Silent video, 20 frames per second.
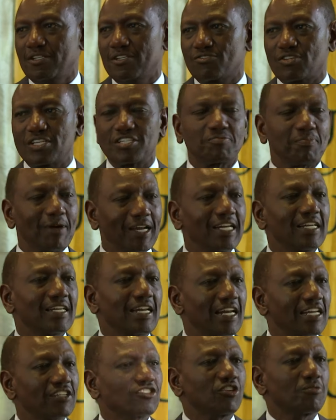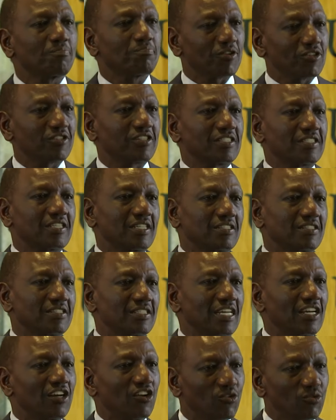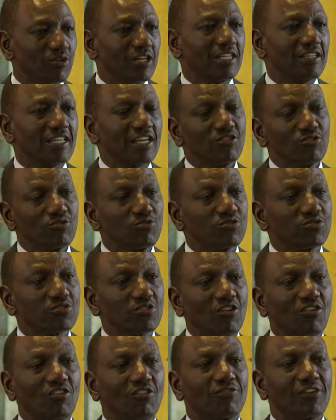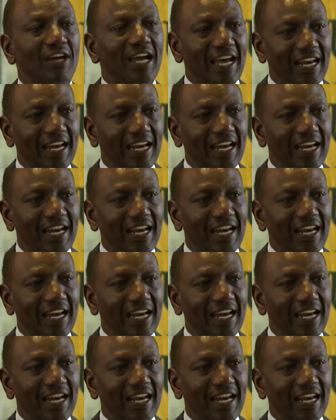Transparent election processes, including the use of